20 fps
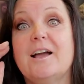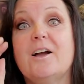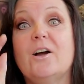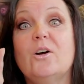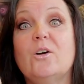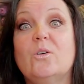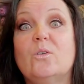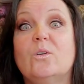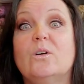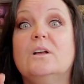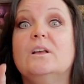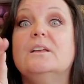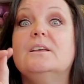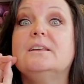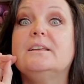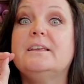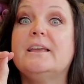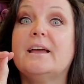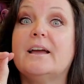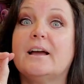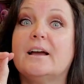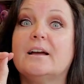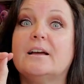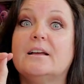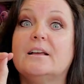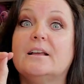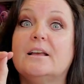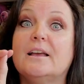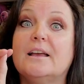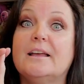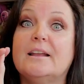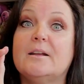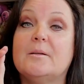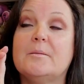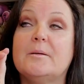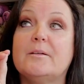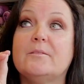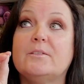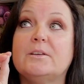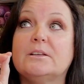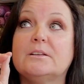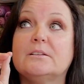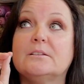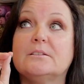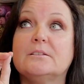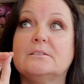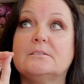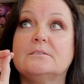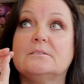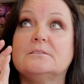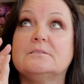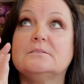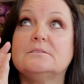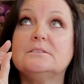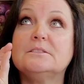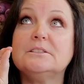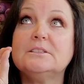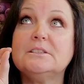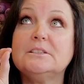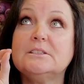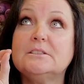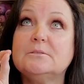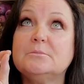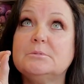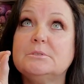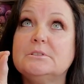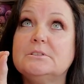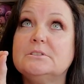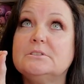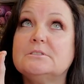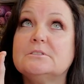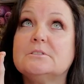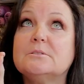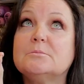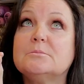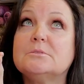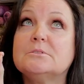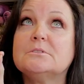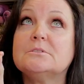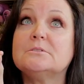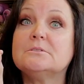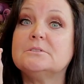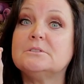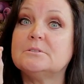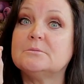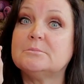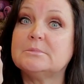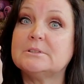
Oh, yeah. And I'm having a little bit of trouble going to the